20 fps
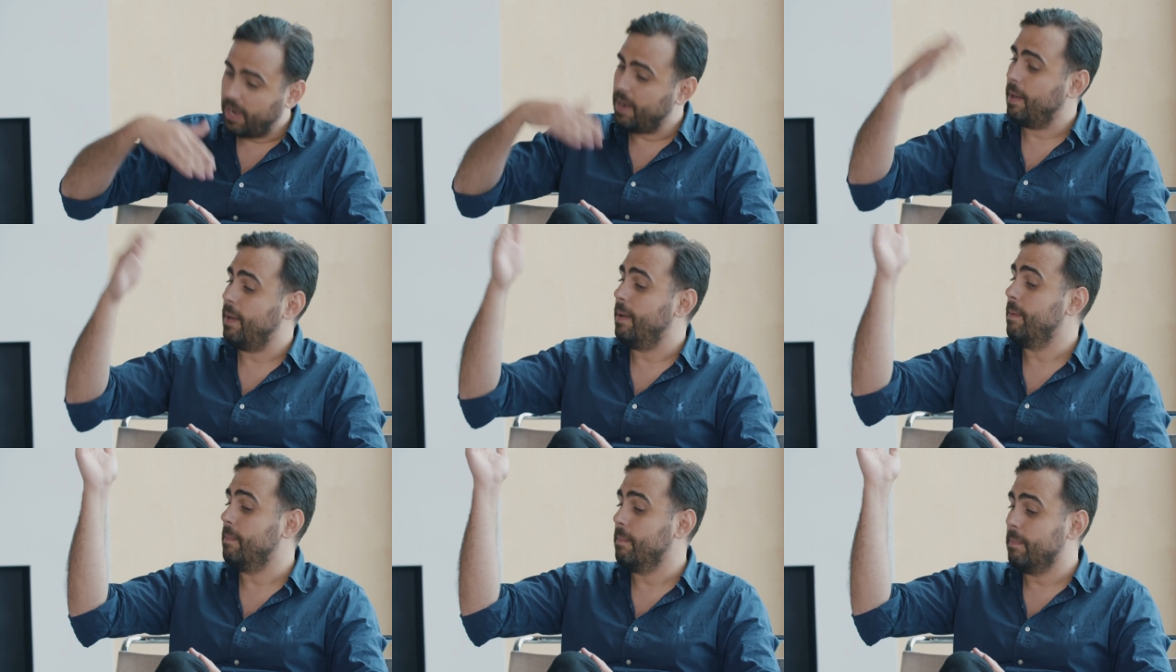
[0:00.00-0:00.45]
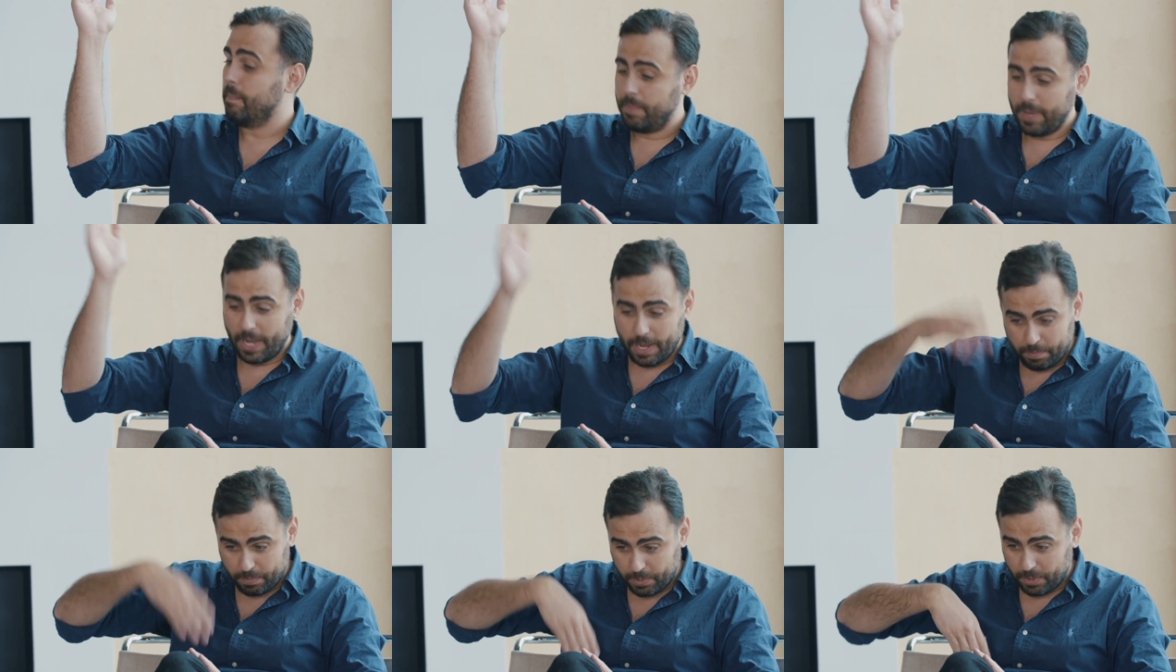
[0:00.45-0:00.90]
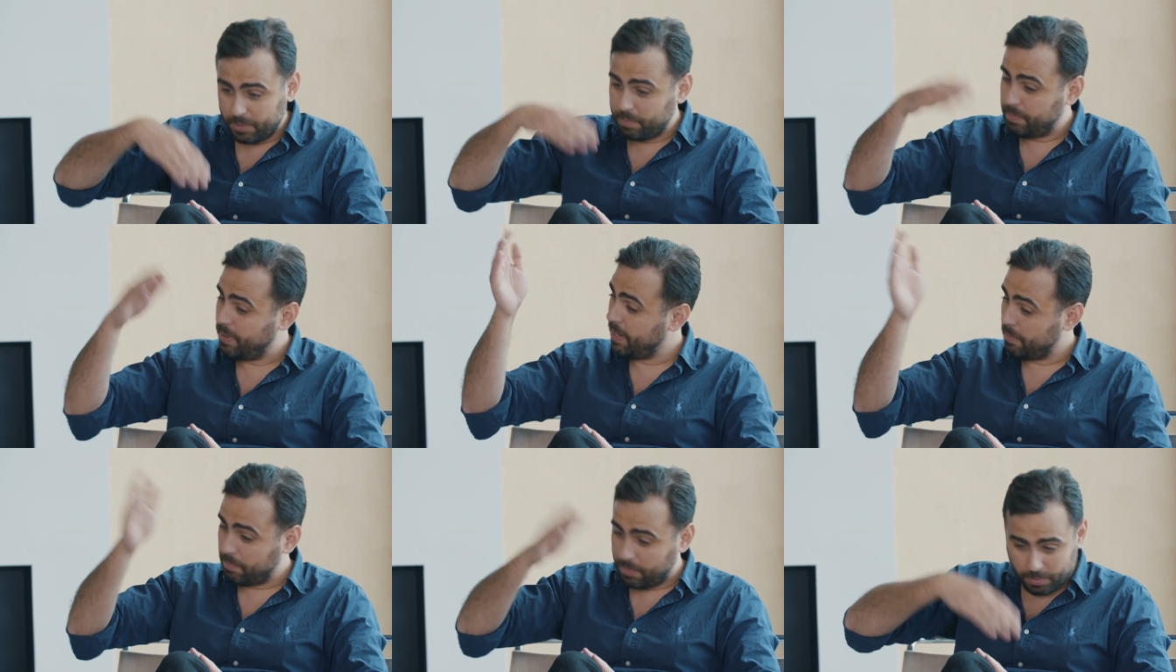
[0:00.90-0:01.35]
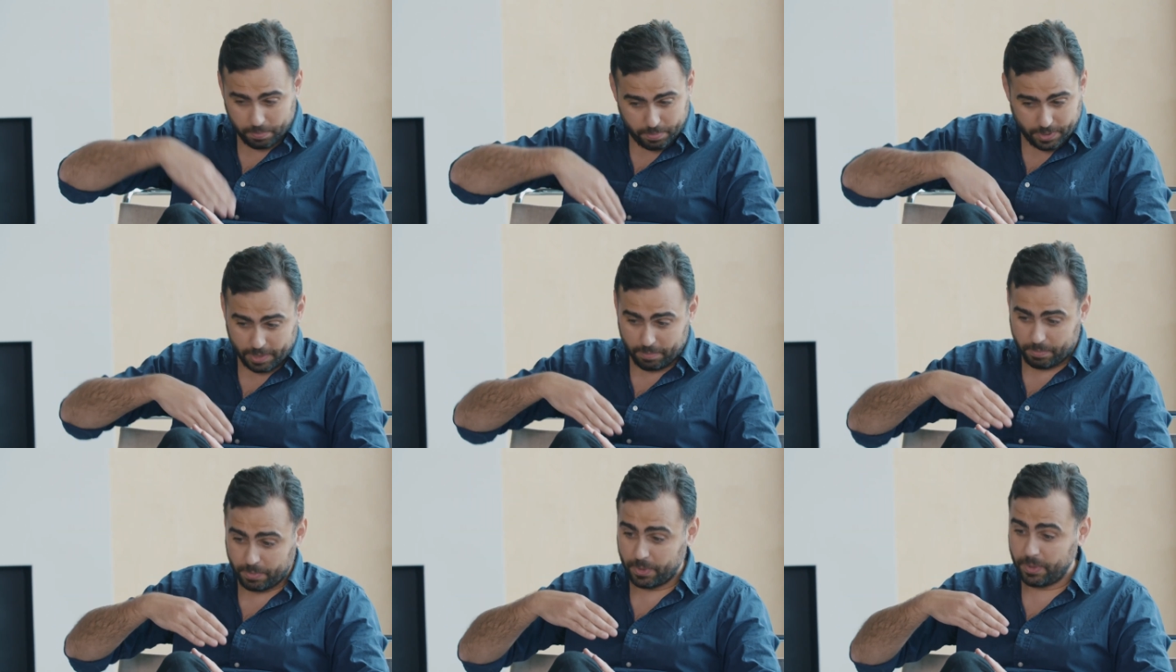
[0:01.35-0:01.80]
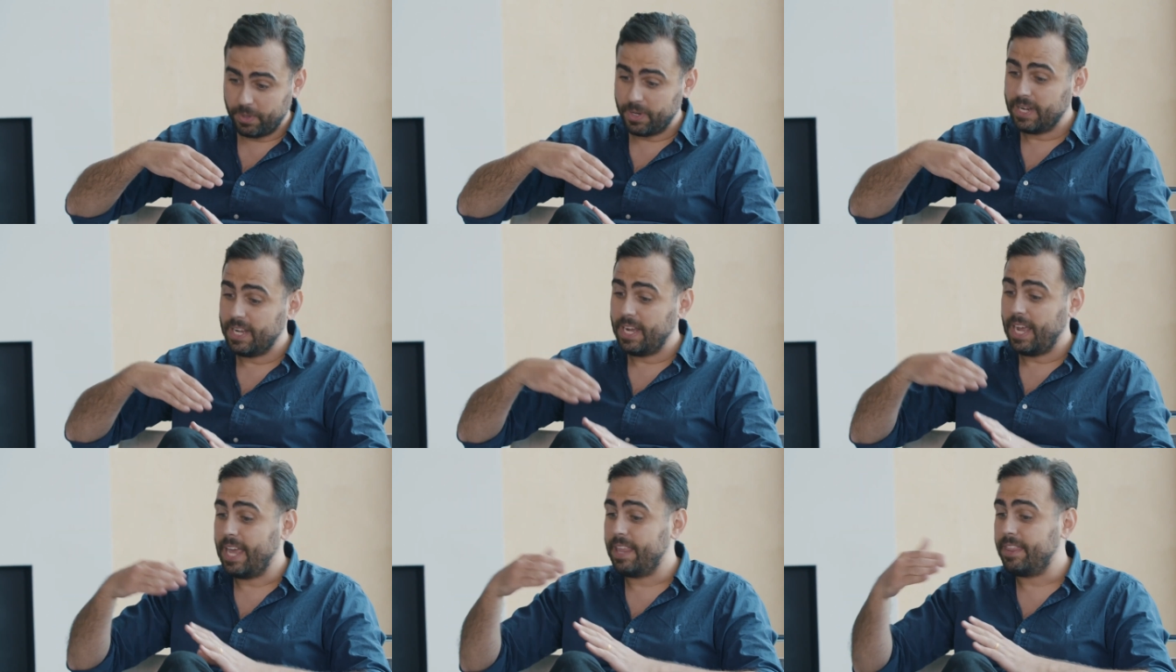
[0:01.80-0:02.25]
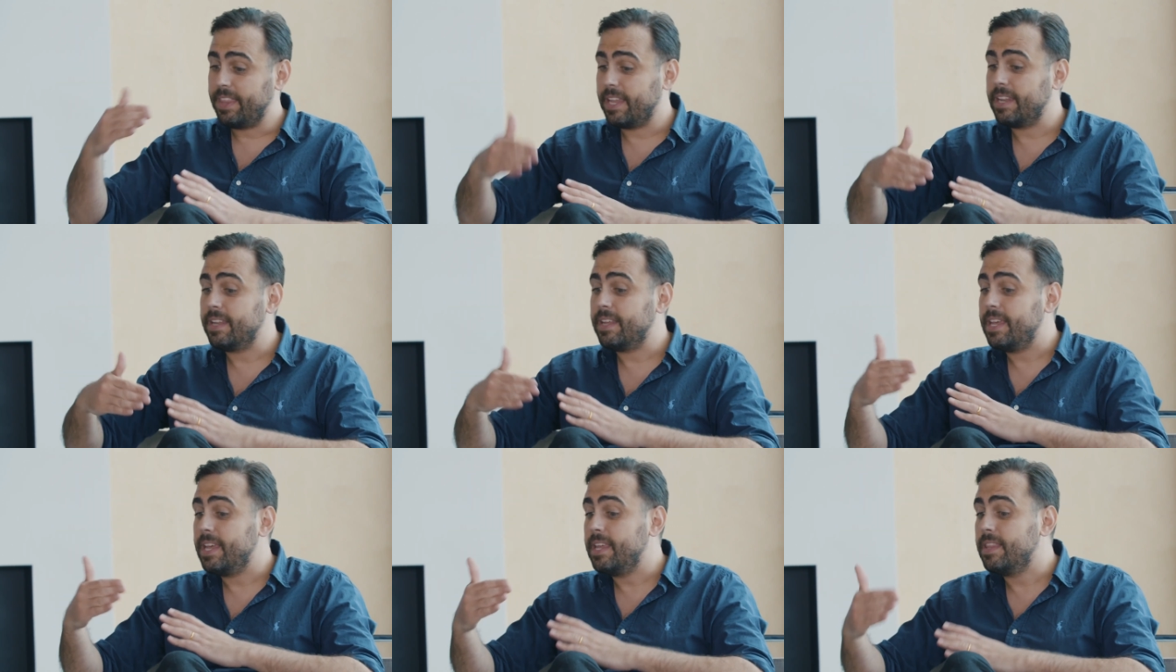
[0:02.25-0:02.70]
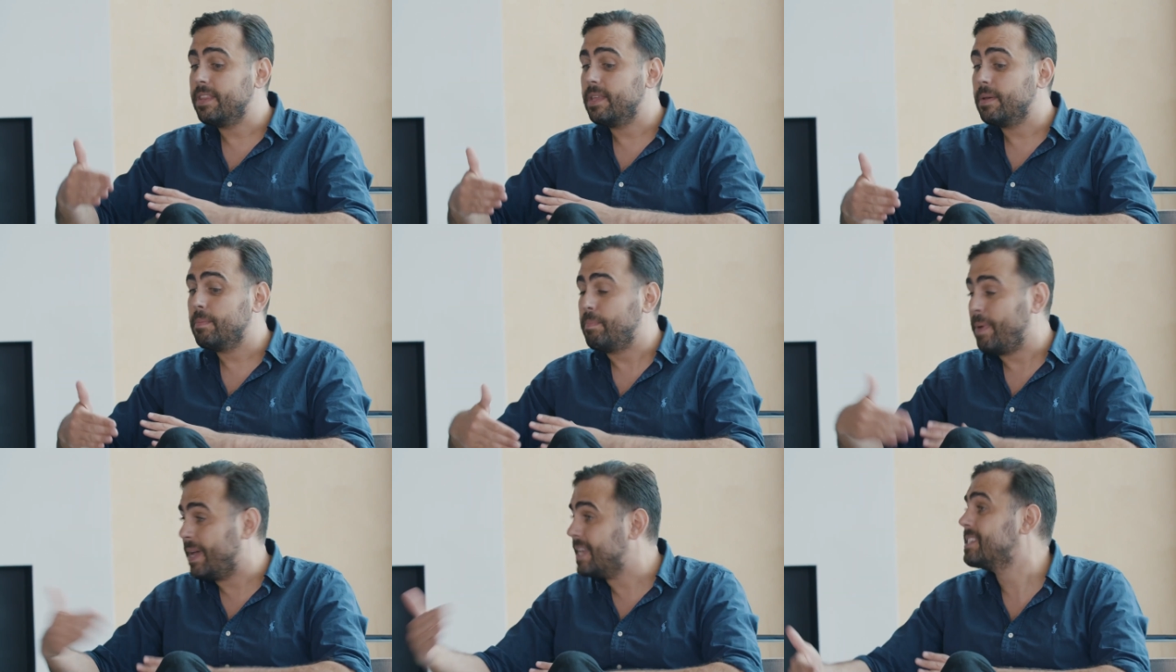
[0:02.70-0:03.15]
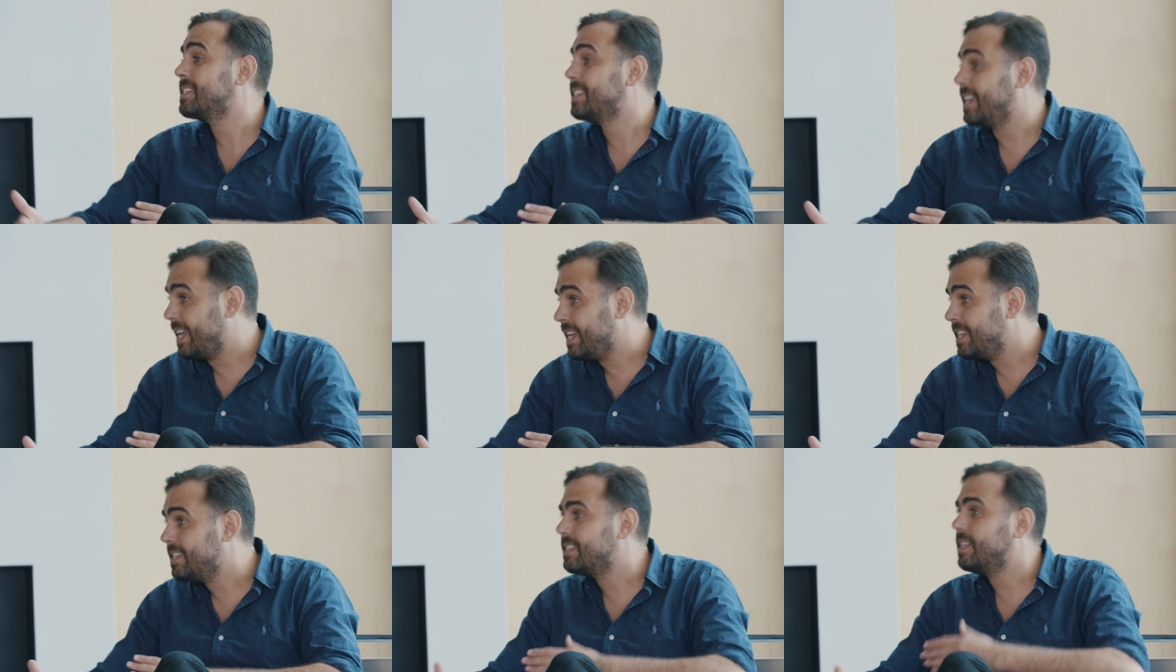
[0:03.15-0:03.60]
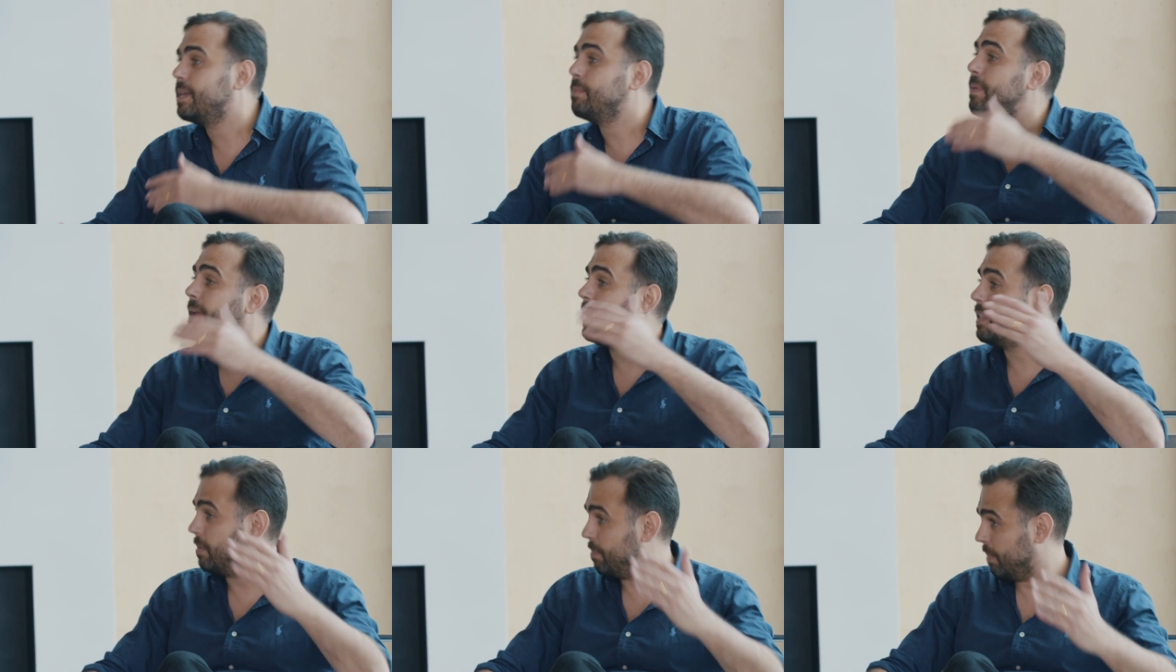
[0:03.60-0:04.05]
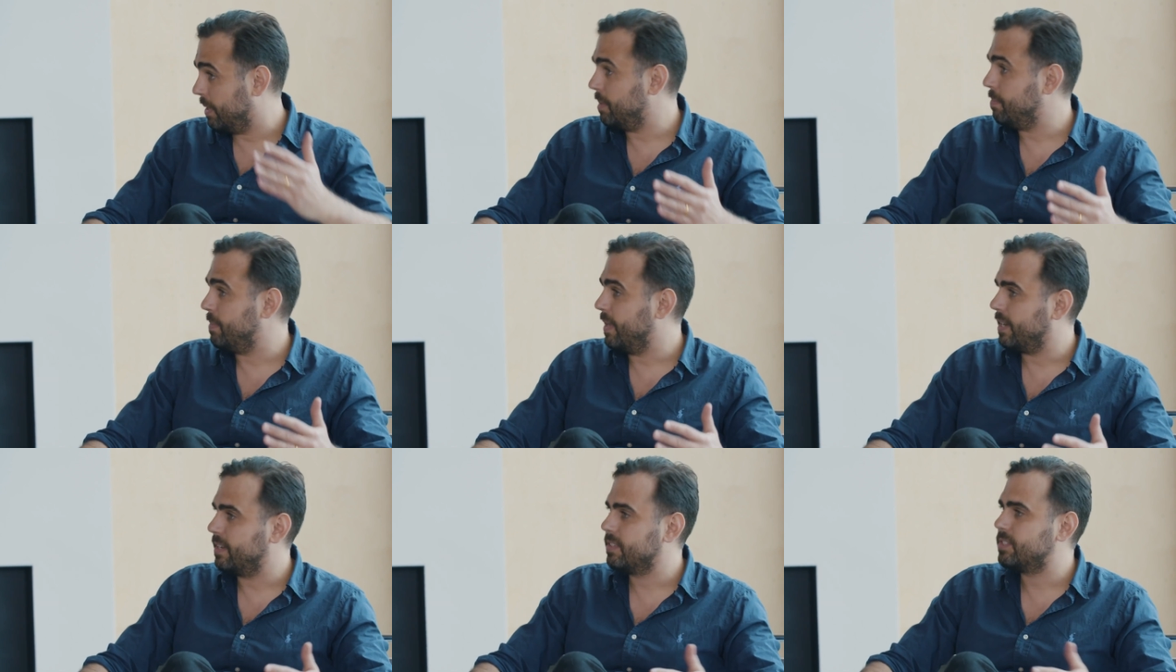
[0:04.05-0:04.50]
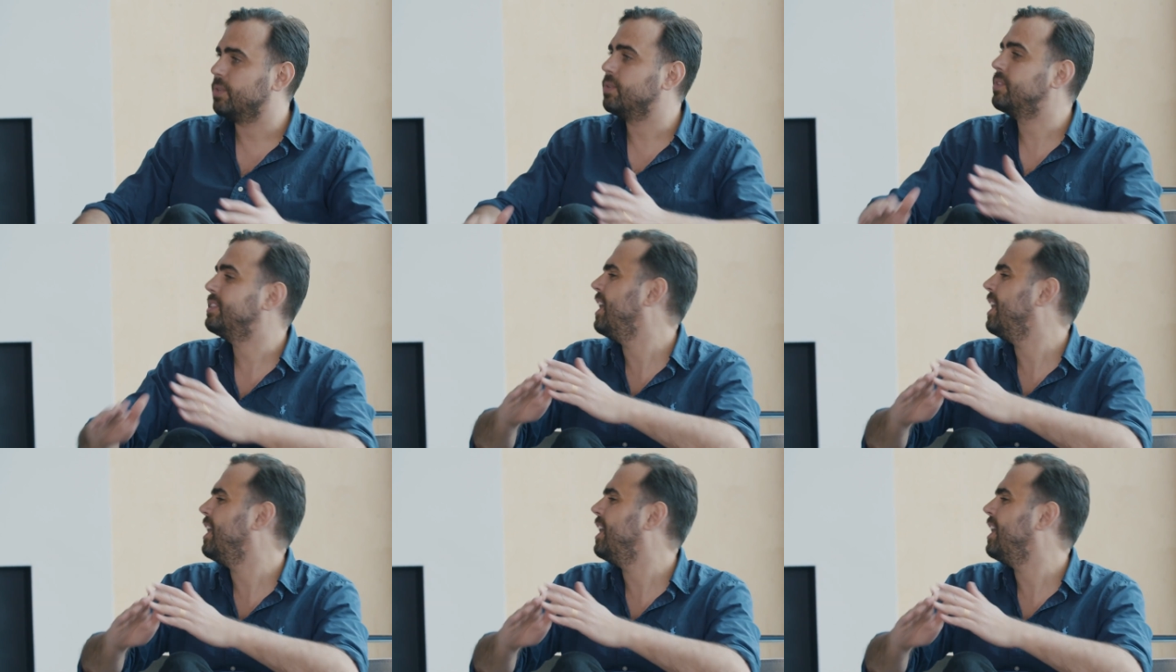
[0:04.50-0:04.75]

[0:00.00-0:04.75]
uh, paper, paper, paper, mm -hmm. and then in the best case, they pay the money back. So